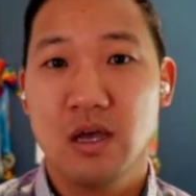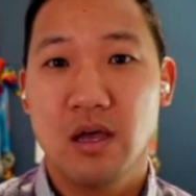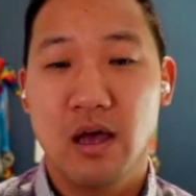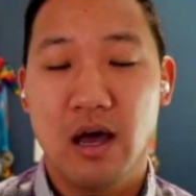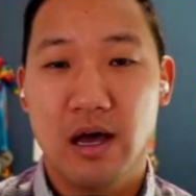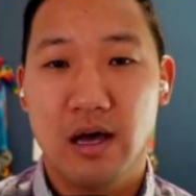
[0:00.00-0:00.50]

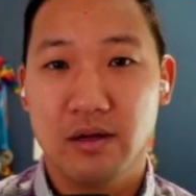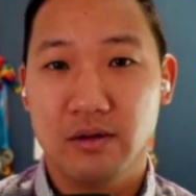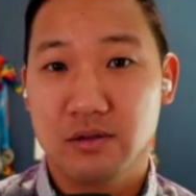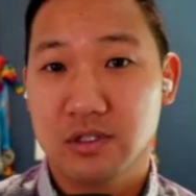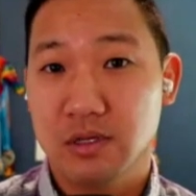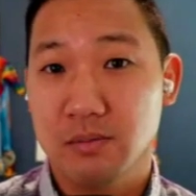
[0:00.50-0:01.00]

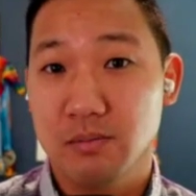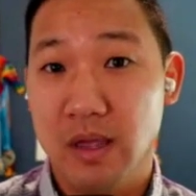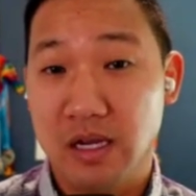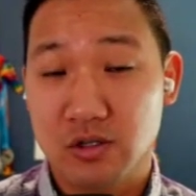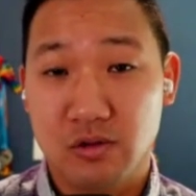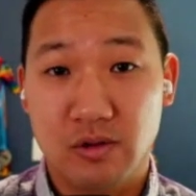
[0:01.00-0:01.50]
to
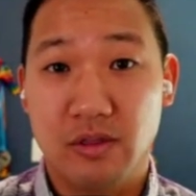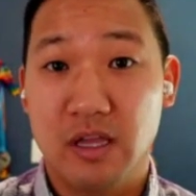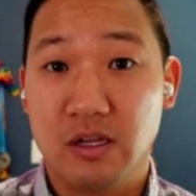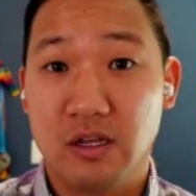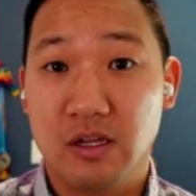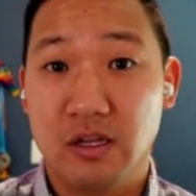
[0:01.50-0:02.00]
make sure that they
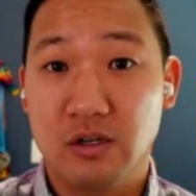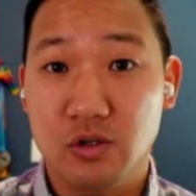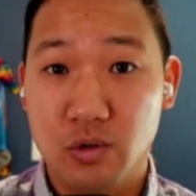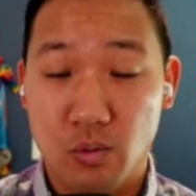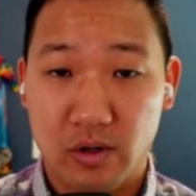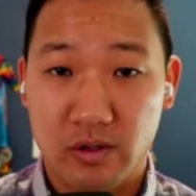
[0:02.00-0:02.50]
can do the
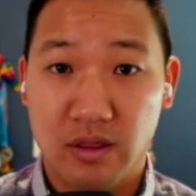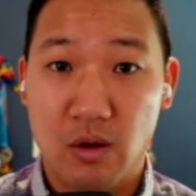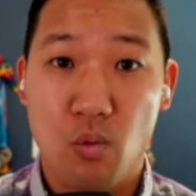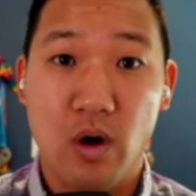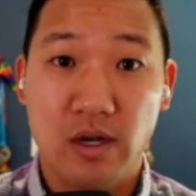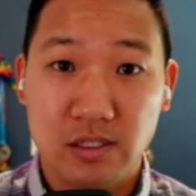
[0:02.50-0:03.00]
work that they
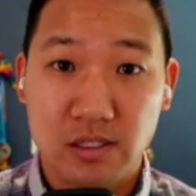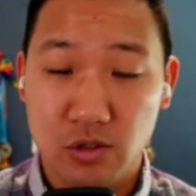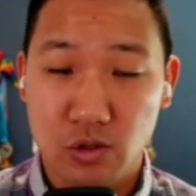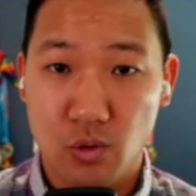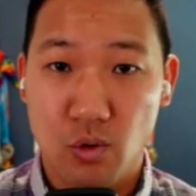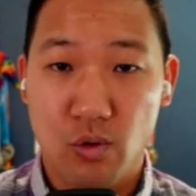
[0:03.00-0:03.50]
want to
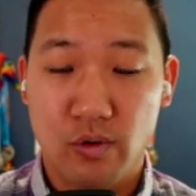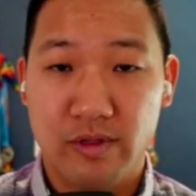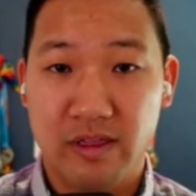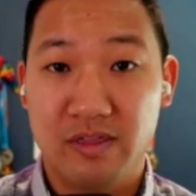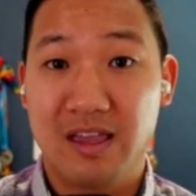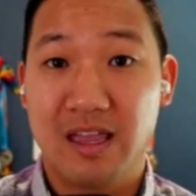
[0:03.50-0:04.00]
do or
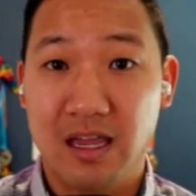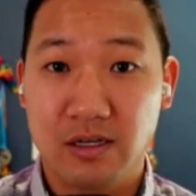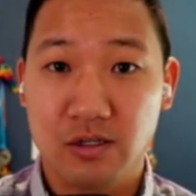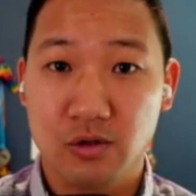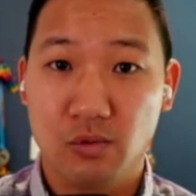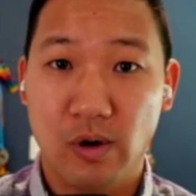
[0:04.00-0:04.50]
that they can
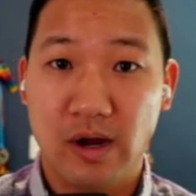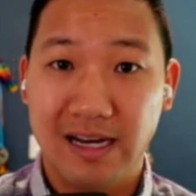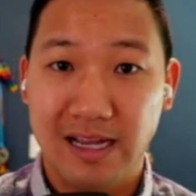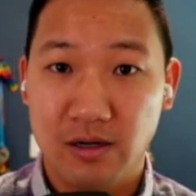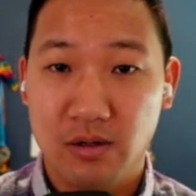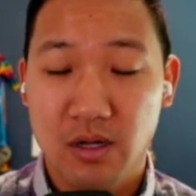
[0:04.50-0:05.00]
do right
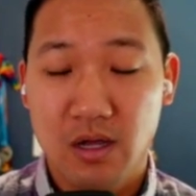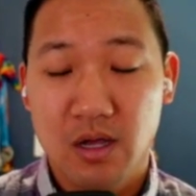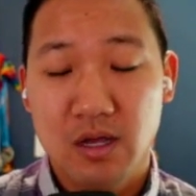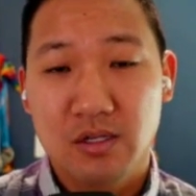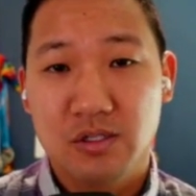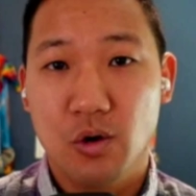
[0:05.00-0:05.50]
now.
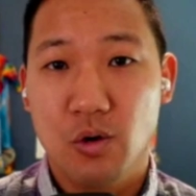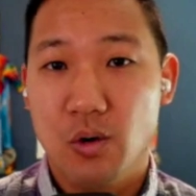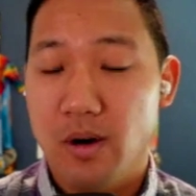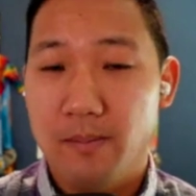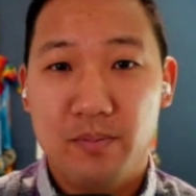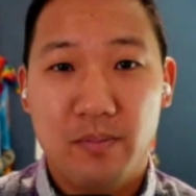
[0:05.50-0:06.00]

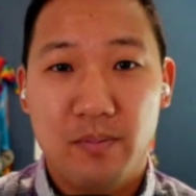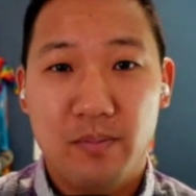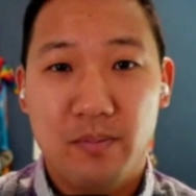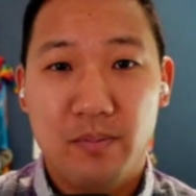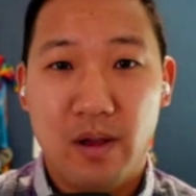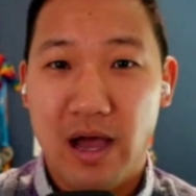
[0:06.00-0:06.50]
So
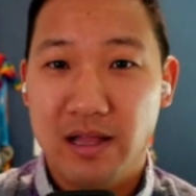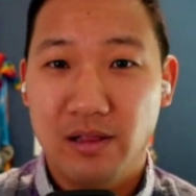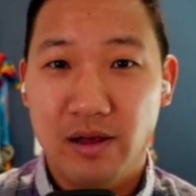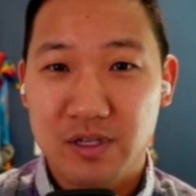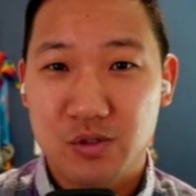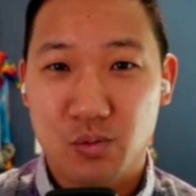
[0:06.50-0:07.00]
I love
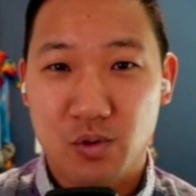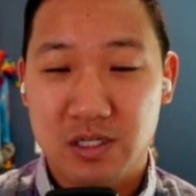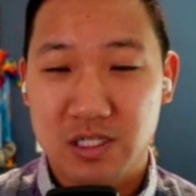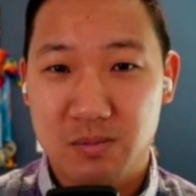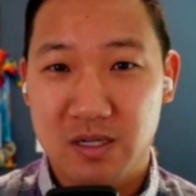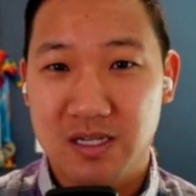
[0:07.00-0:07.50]
this work
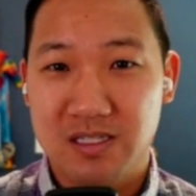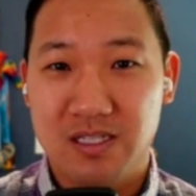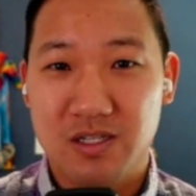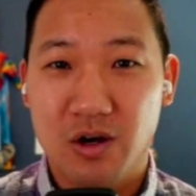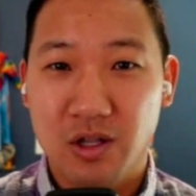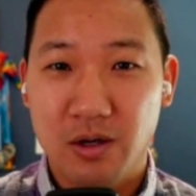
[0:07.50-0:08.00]
just because it's
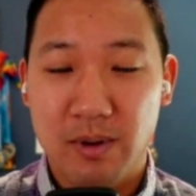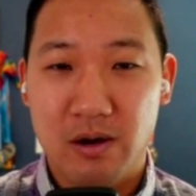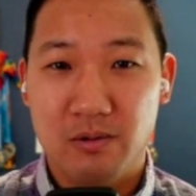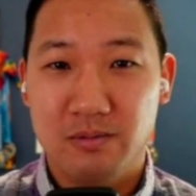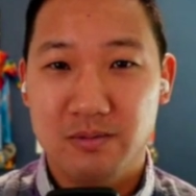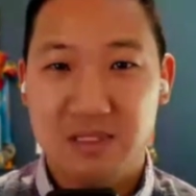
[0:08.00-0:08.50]
all
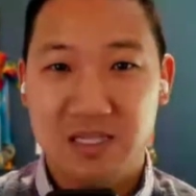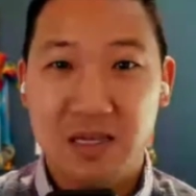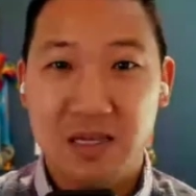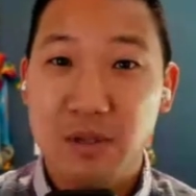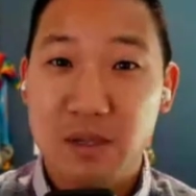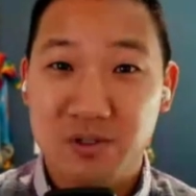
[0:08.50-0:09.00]
about
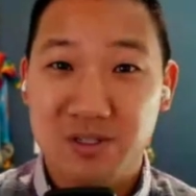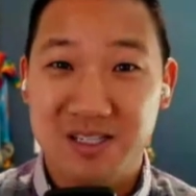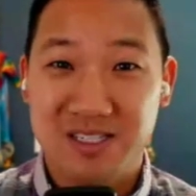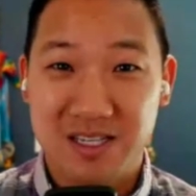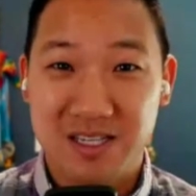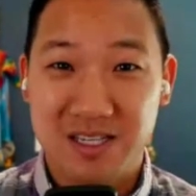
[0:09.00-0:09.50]
seeing people
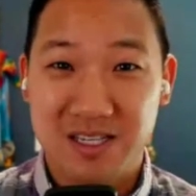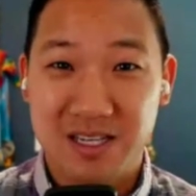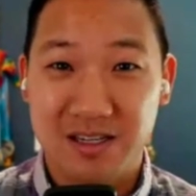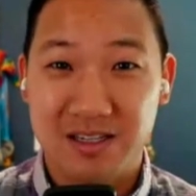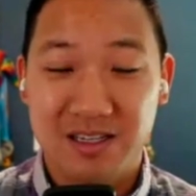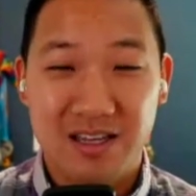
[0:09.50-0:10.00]
succeed.
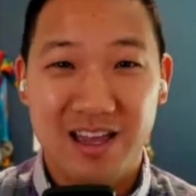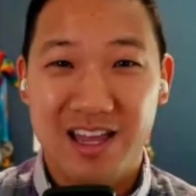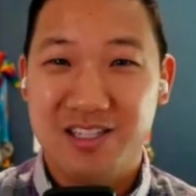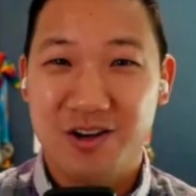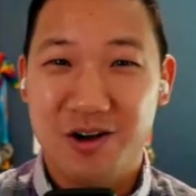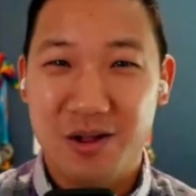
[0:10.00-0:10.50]
It's
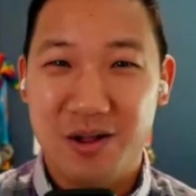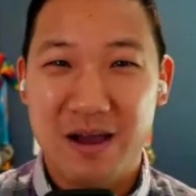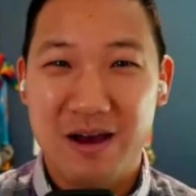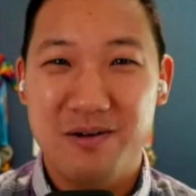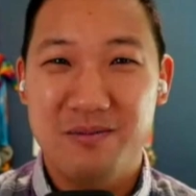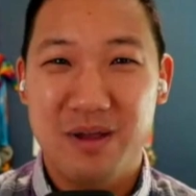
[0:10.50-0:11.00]
all
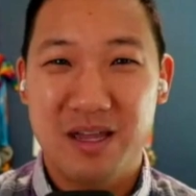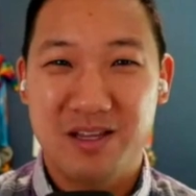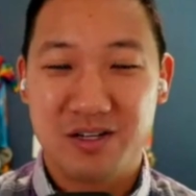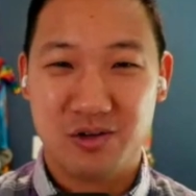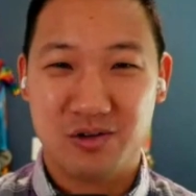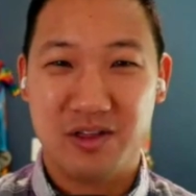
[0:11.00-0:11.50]
about making
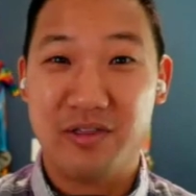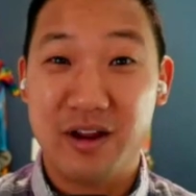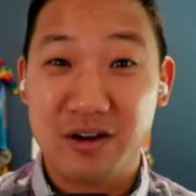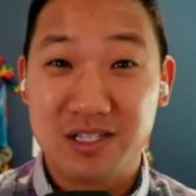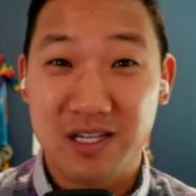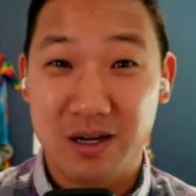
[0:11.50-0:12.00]
sure that
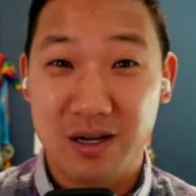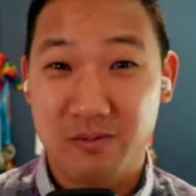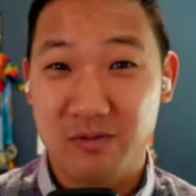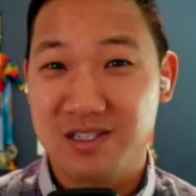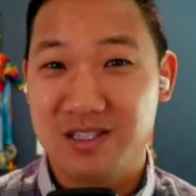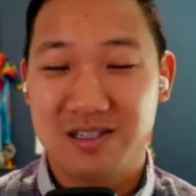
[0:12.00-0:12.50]
they're set up
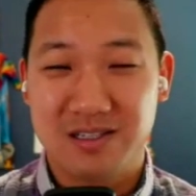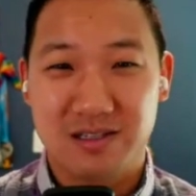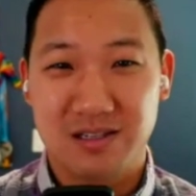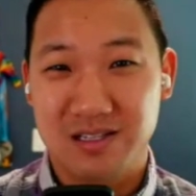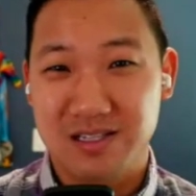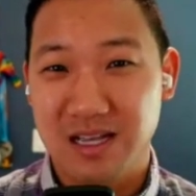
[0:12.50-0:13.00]
for
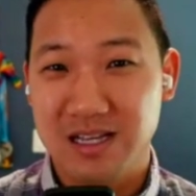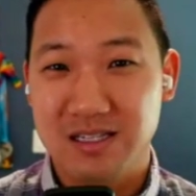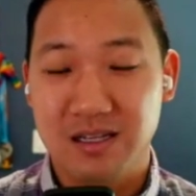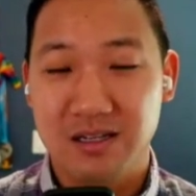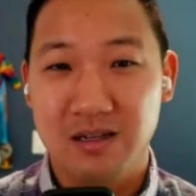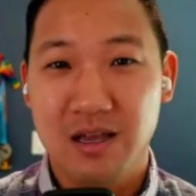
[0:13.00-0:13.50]

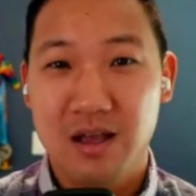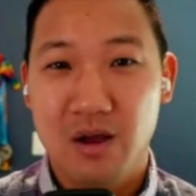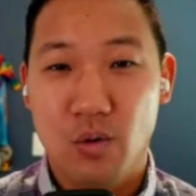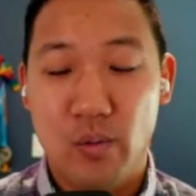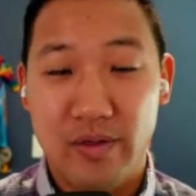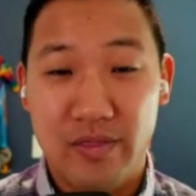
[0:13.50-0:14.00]
success. And
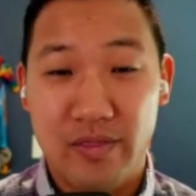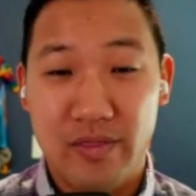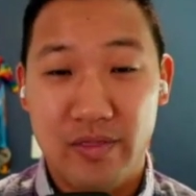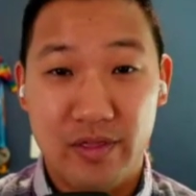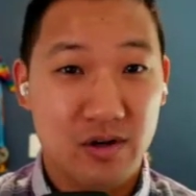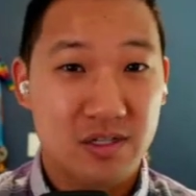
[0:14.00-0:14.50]
when they're
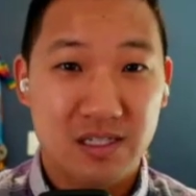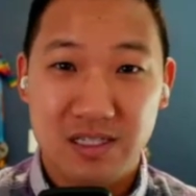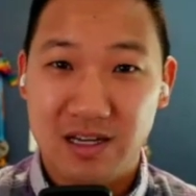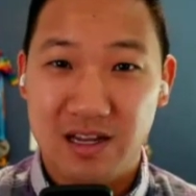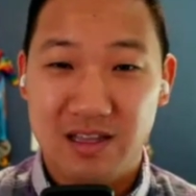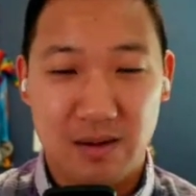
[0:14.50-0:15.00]

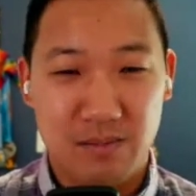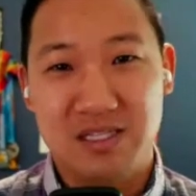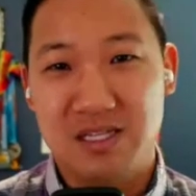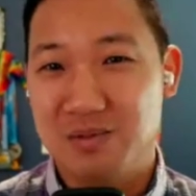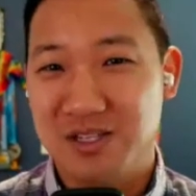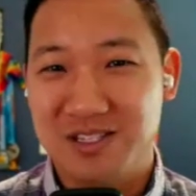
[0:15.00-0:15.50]
succeeding, that means I'm
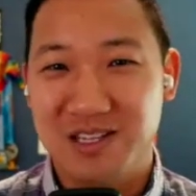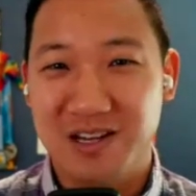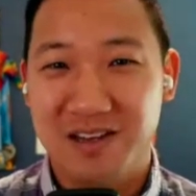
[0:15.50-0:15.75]
succeeding.